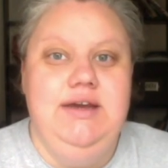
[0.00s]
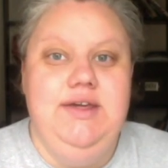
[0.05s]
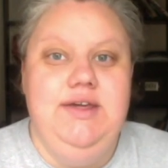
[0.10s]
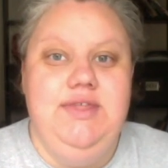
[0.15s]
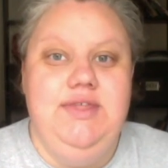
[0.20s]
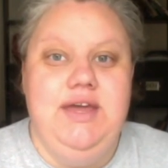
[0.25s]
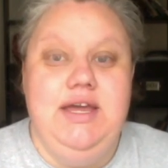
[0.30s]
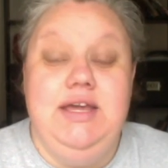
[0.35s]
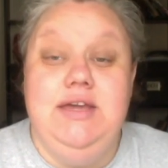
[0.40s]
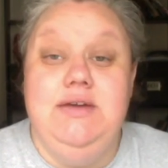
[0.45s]

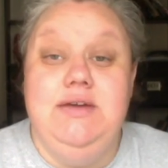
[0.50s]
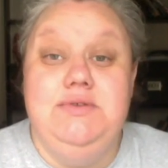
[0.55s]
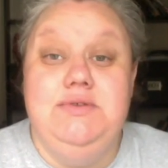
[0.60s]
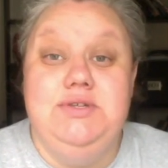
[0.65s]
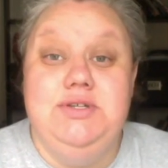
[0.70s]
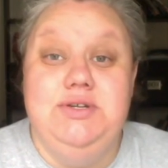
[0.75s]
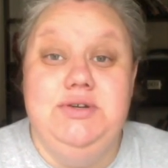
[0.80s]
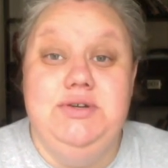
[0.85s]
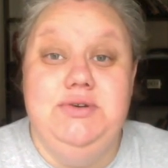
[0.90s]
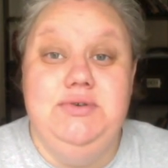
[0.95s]
Thank you
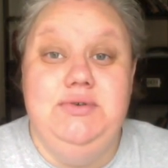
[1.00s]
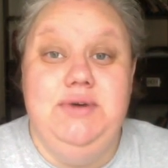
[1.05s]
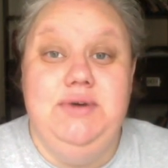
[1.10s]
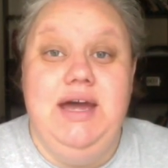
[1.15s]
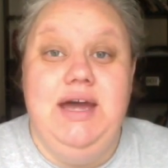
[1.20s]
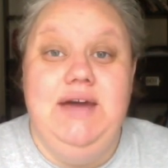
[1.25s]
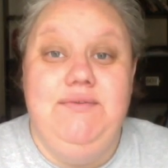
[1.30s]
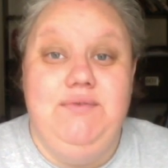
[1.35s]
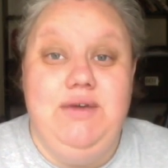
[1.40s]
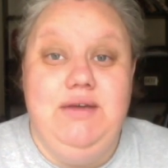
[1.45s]
to
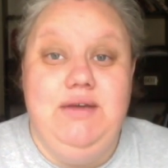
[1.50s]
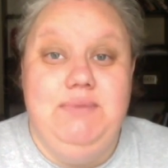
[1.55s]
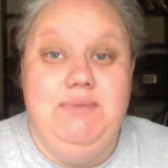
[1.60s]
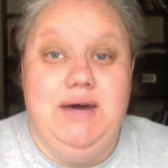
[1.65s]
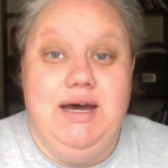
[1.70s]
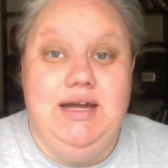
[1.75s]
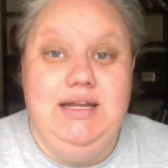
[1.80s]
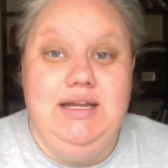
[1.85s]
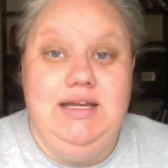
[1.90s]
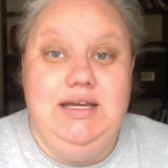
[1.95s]

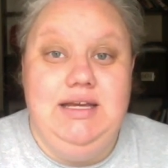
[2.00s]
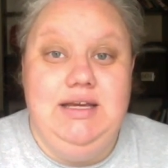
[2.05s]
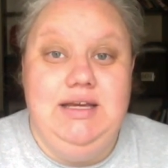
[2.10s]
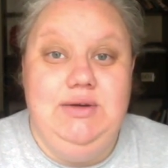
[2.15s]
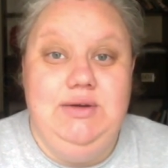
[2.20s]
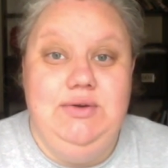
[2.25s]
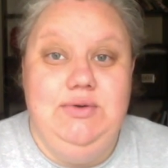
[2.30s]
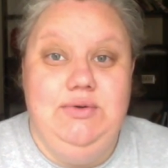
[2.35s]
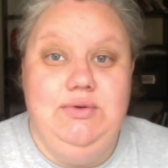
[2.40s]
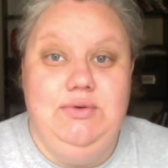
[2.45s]
everybody
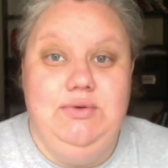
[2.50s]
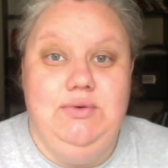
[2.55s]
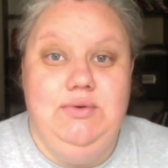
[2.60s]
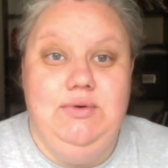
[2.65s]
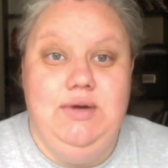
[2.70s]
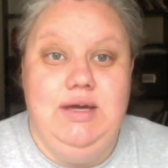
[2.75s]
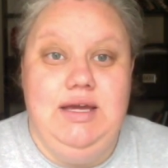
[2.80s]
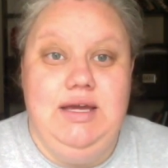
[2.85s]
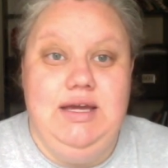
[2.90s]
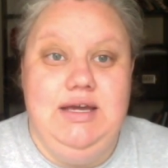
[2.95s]
who
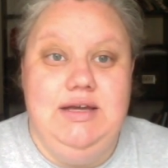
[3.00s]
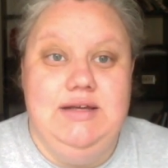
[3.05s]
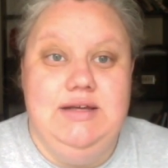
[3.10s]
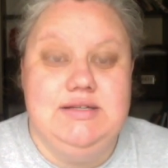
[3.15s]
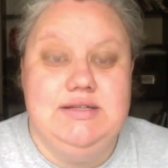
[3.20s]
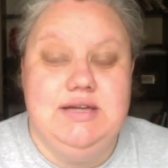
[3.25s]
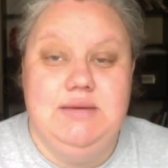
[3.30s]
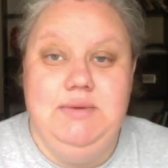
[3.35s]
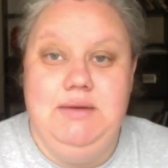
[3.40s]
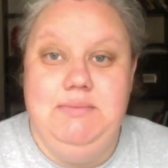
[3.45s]
is
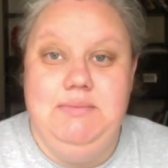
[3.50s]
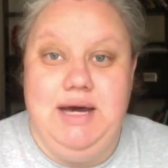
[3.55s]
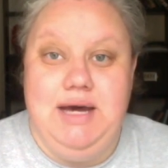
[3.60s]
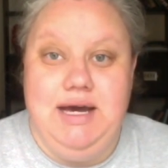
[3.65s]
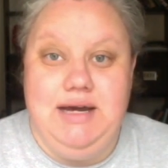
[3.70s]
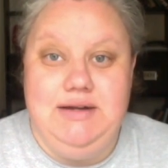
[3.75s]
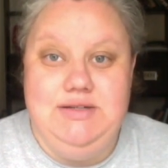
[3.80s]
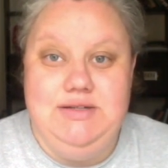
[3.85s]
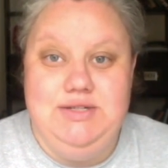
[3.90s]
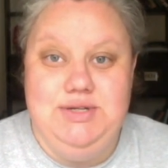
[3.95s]
coming
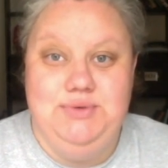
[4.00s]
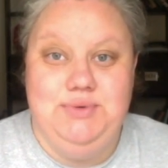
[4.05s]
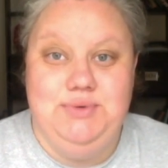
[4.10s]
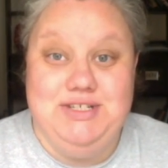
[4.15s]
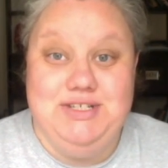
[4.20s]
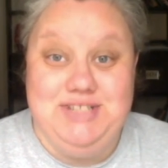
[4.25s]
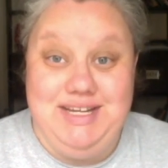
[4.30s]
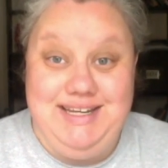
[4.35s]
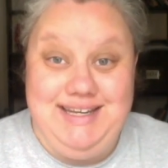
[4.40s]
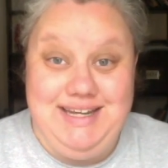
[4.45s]
back to
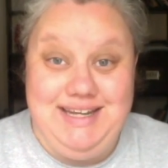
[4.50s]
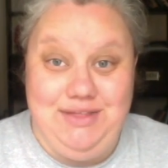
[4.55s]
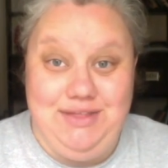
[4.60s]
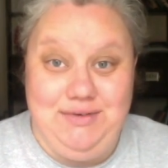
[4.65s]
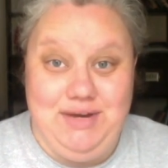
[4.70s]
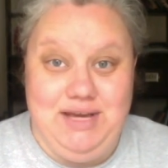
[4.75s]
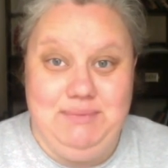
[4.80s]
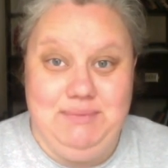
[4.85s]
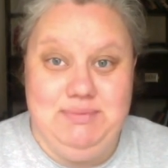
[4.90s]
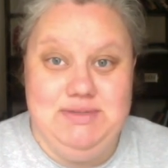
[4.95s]
watch another
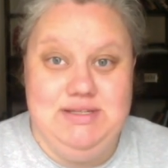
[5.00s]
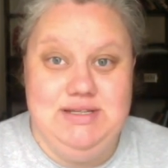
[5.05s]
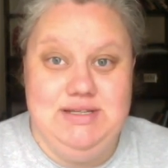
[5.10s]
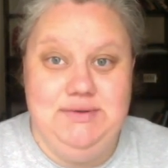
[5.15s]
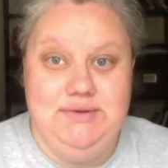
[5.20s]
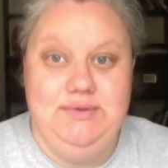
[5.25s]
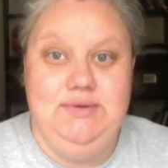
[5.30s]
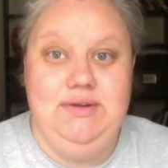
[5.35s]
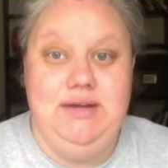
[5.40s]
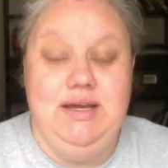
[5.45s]

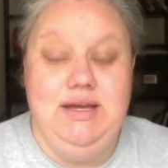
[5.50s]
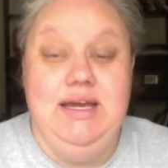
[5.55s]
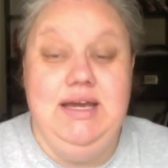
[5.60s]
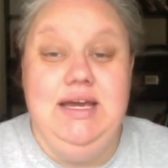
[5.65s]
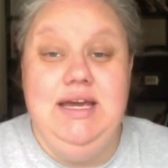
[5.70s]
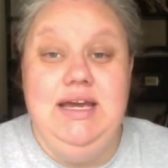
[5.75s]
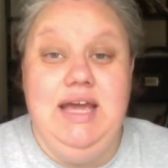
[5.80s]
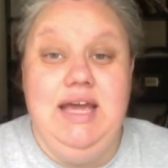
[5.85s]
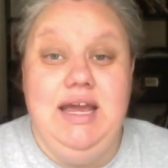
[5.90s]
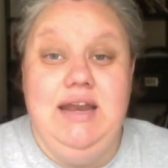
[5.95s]
episode.
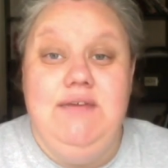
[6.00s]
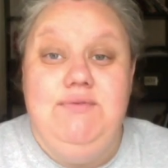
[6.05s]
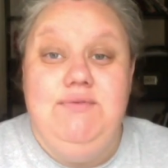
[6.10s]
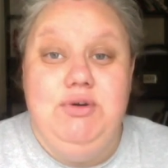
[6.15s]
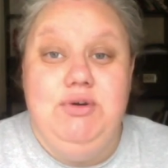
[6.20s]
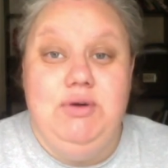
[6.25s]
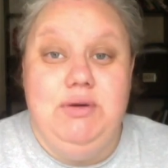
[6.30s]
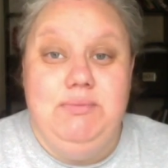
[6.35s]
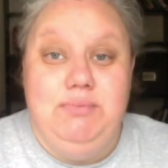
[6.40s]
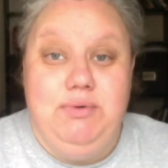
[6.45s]
And if
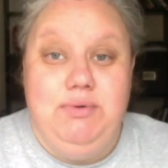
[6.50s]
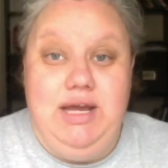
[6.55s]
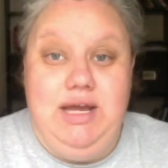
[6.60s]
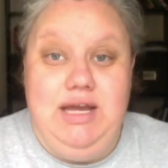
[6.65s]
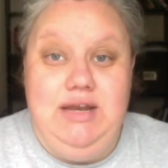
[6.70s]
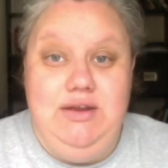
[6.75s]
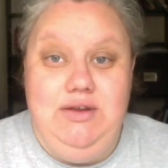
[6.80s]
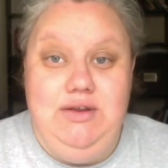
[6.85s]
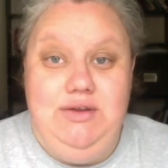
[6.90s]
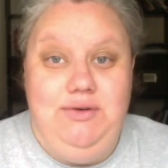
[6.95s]
you are
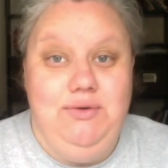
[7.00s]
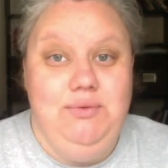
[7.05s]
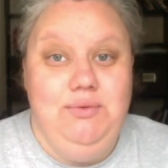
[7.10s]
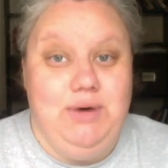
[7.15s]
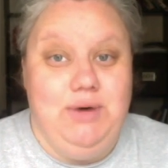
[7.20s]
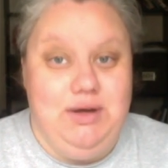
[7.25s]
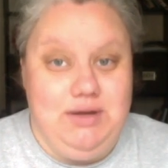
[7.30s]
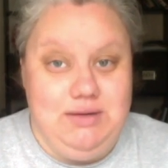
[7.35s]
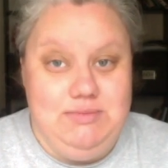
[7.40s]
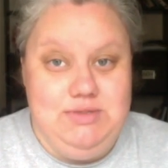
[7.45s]
brand new,
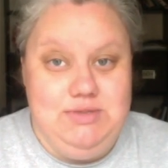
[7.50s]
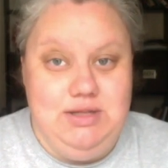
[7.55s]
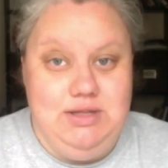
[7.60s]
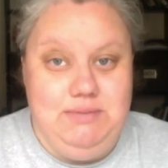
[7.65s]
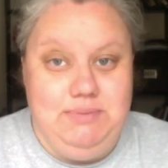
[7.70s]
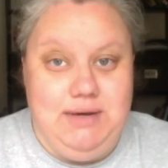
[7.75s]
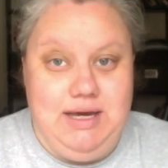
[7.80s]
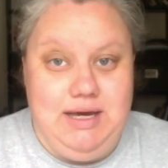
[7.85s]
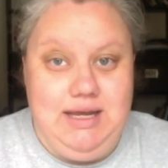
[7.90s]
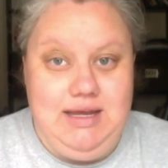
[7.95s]
welcome to the
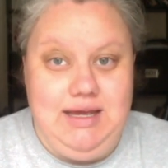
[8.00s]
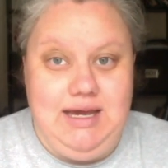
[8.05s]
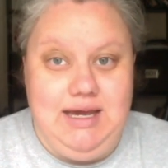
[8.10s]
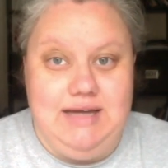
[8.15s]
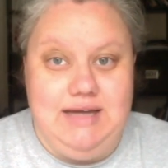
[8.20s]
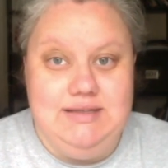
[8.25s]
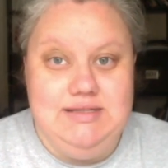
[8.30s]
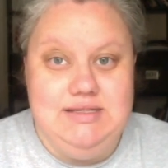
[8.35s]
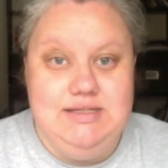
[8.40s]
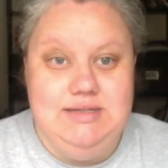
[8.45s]

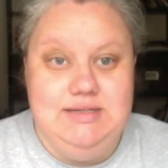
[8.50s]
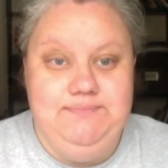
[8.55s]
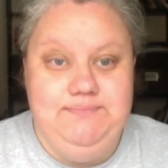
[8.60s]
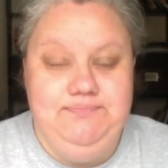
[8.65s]
podcast.